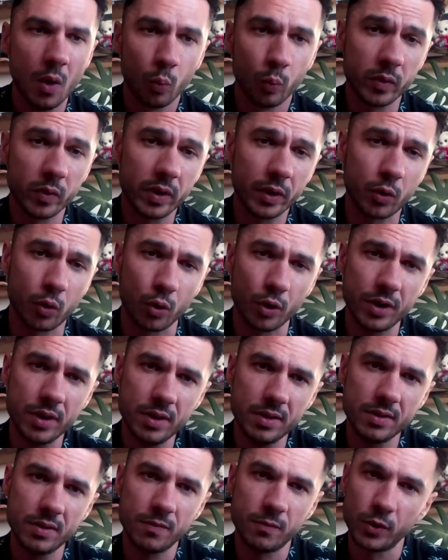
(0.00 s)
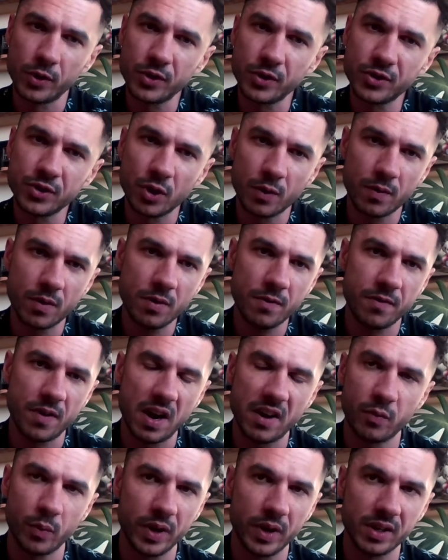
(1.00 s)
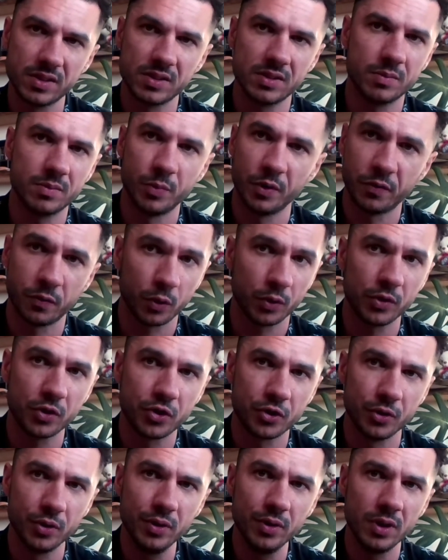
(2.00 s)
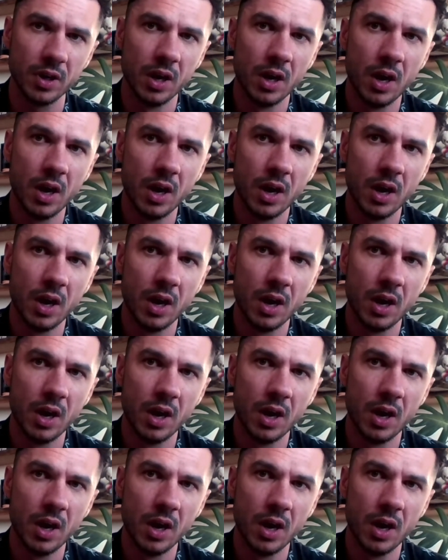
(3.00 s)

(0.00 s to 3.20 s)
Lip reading: We recorded the voiceover 5 weeks before the shoot,